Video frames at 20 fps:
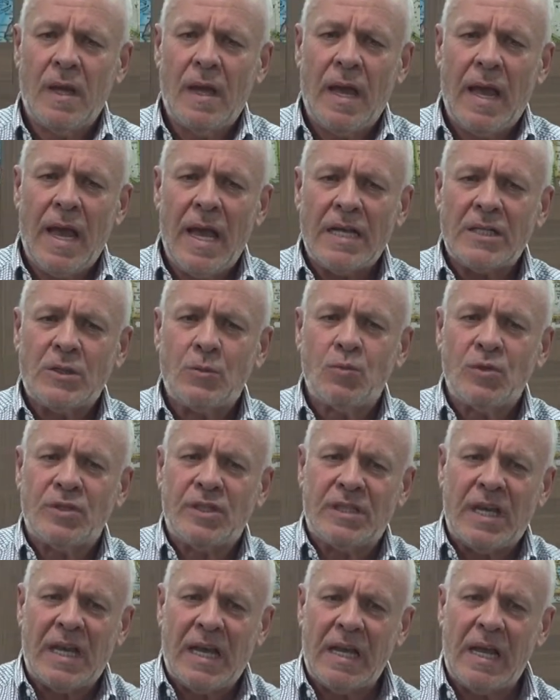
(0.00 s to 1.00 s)
as we
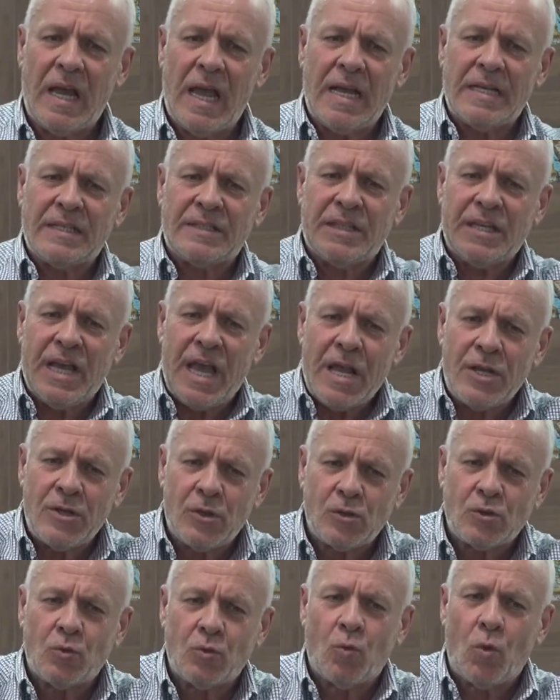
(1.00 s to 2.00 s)
say, as the
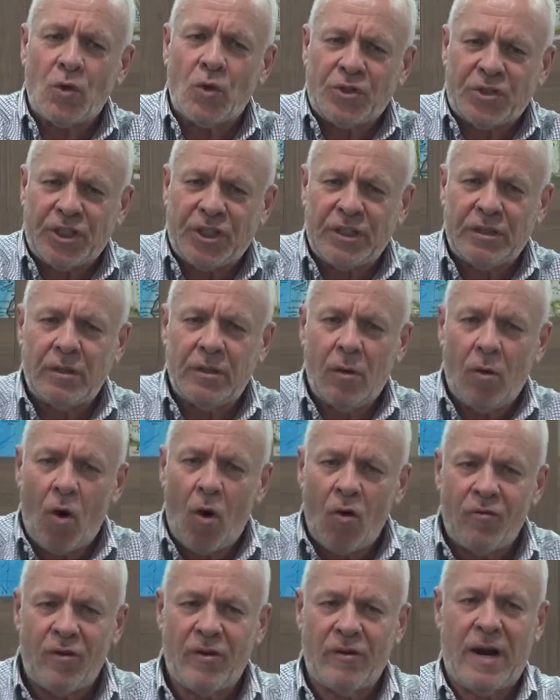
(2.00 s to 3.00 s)
angels watching
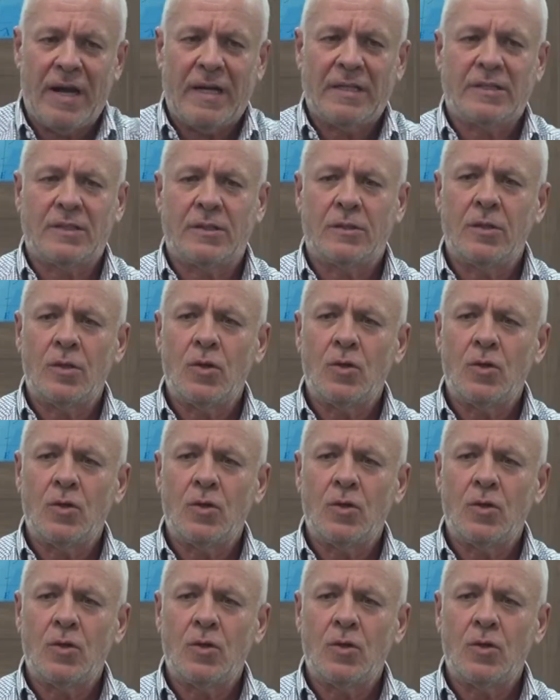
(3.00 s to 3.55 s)
over us